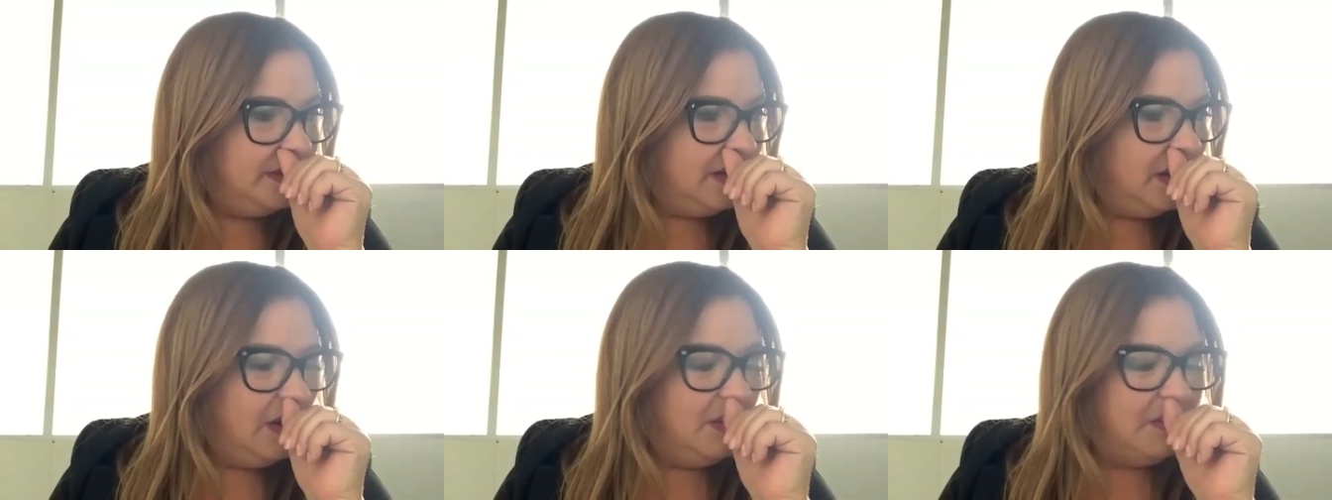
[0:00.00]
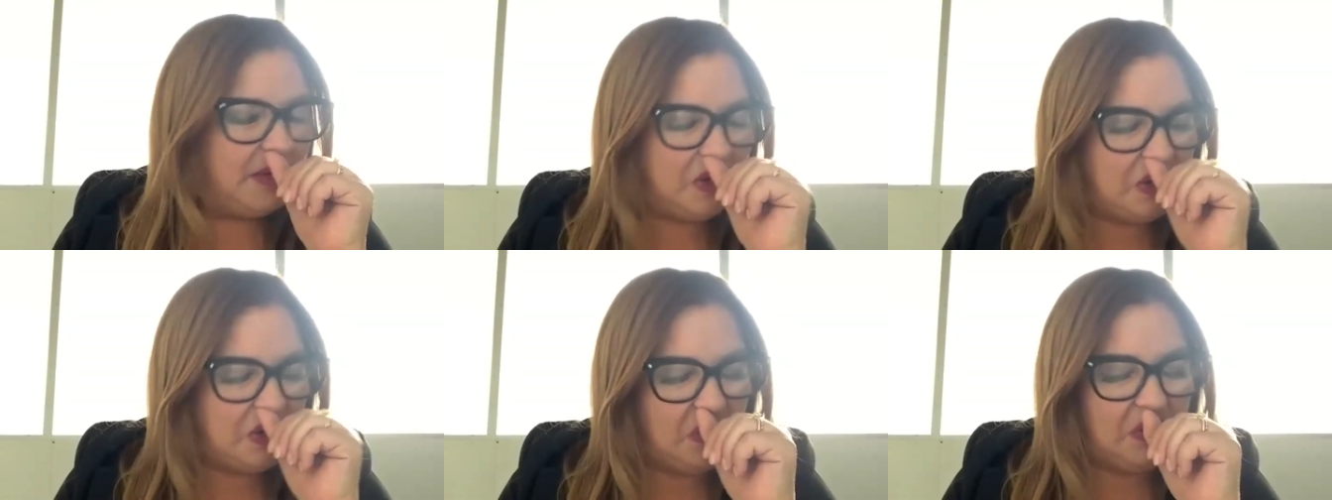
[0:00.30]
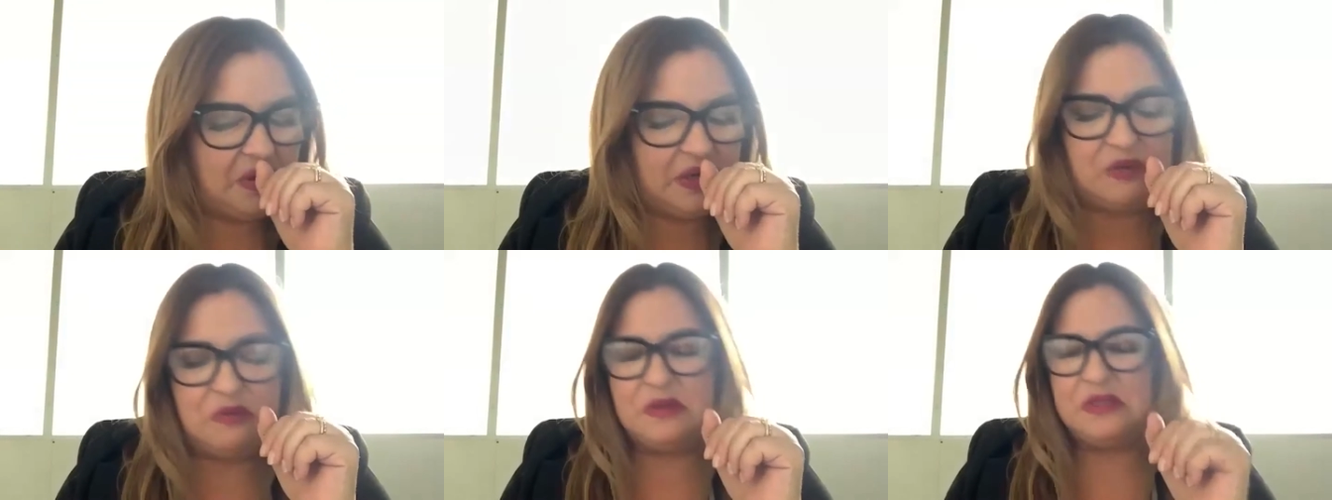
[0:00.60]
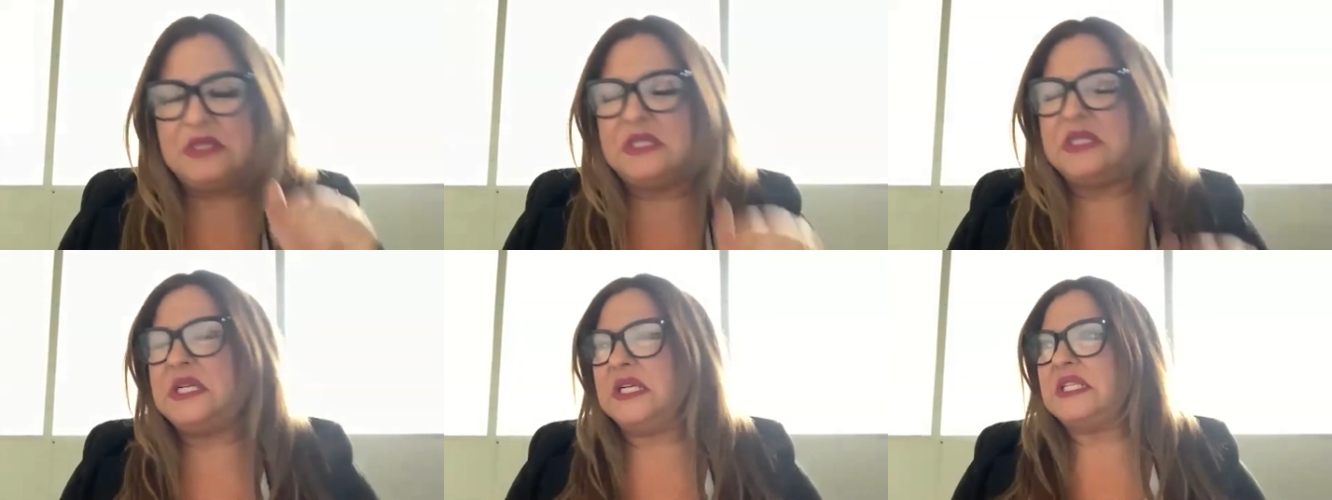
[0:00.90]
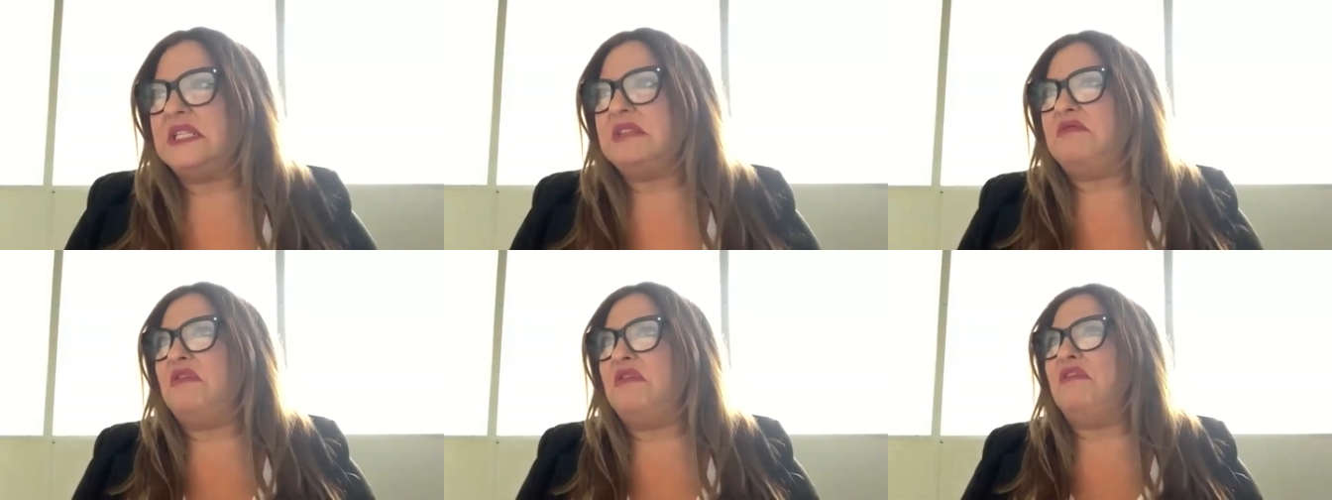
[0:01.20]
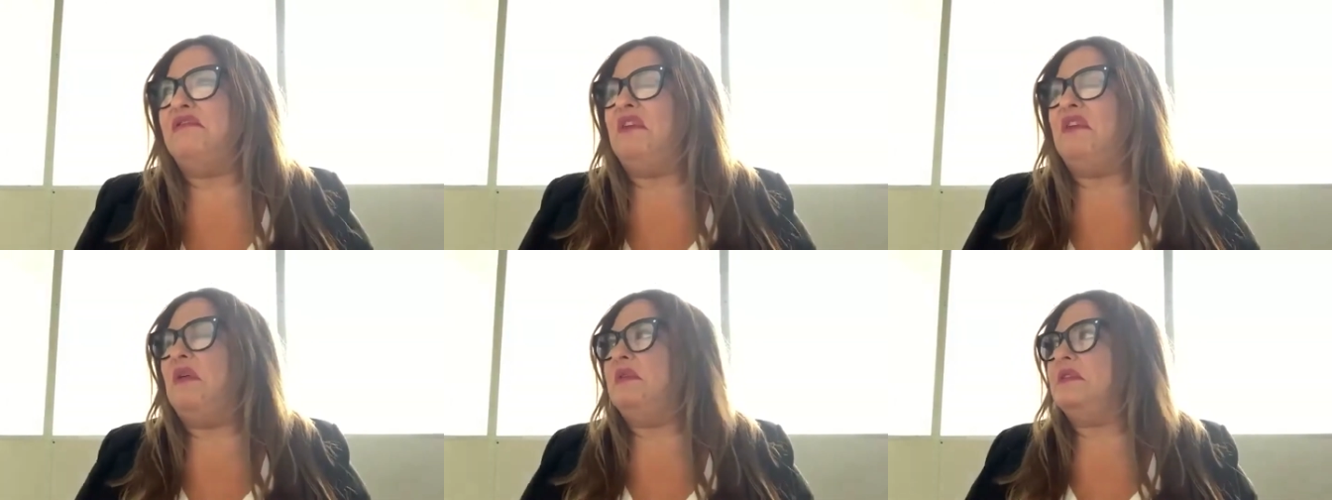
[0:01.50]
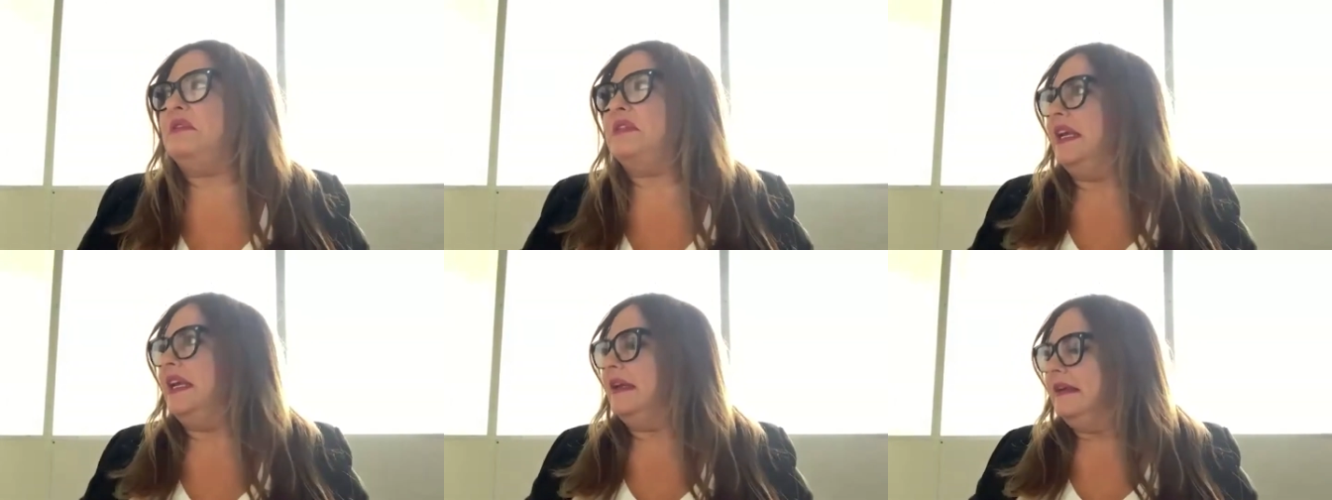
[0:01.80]
oh my god it was just
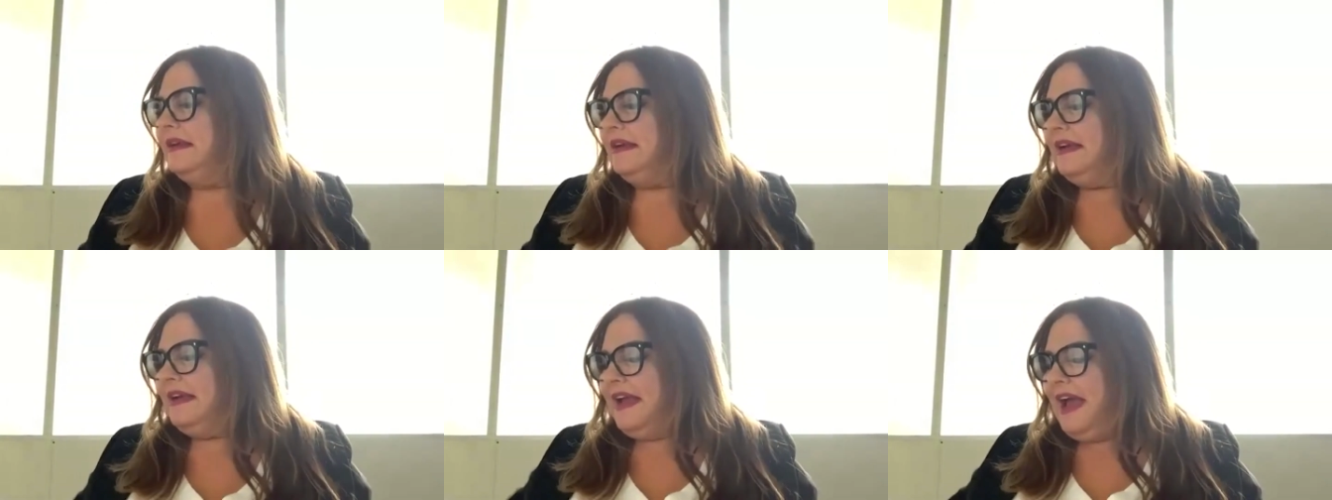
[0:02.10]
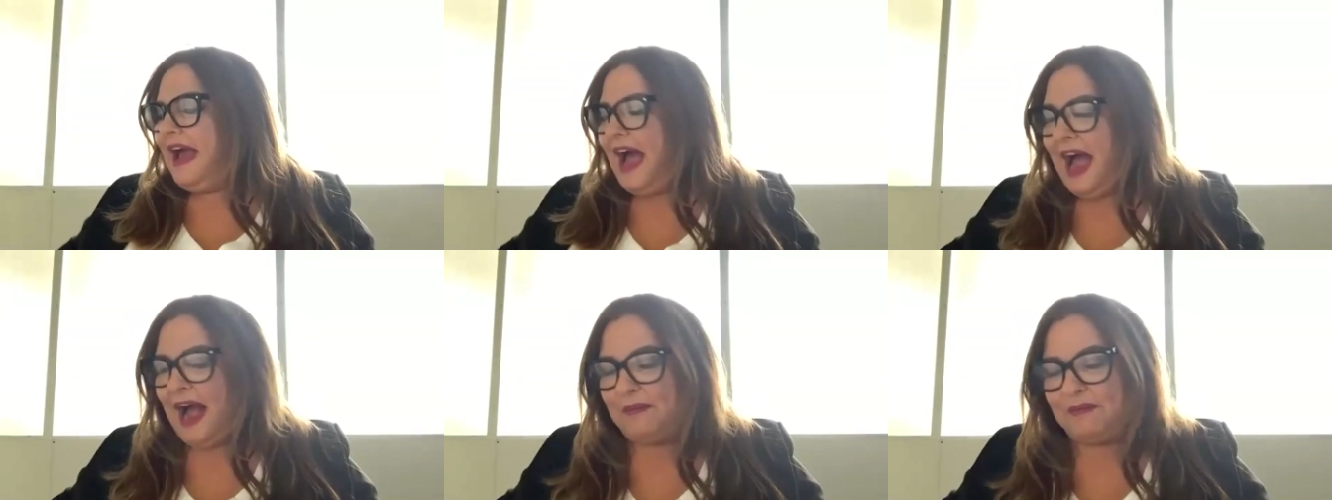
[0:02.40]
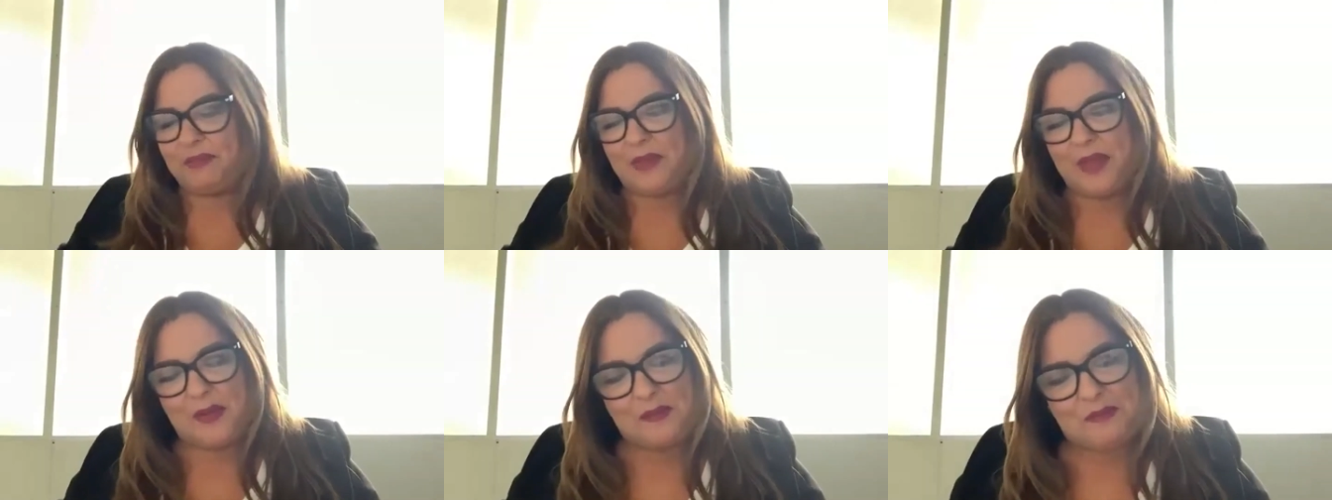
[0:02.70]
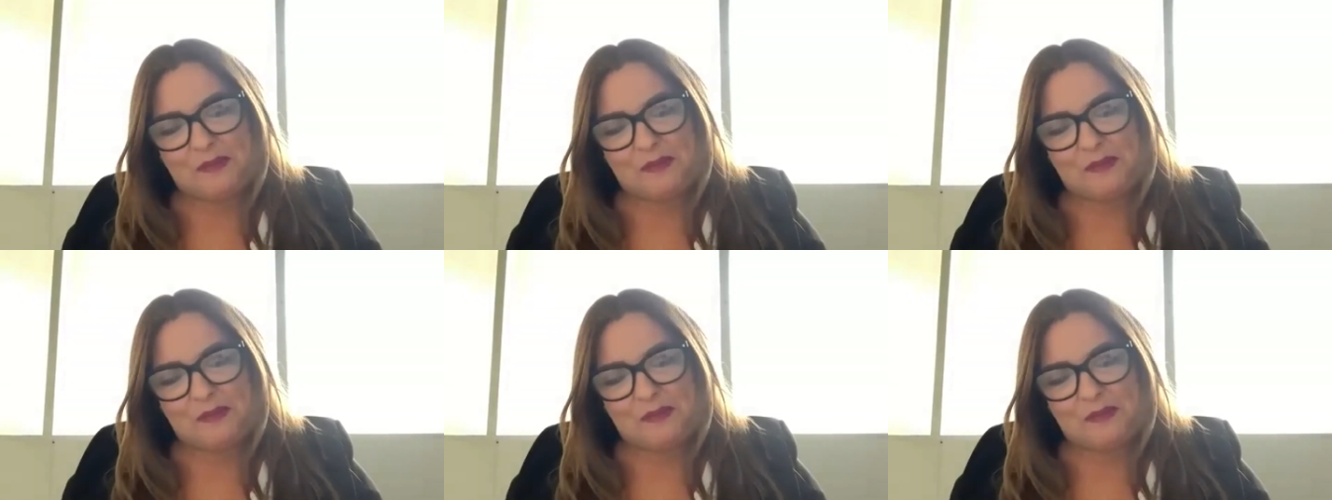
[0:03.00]
revolting um,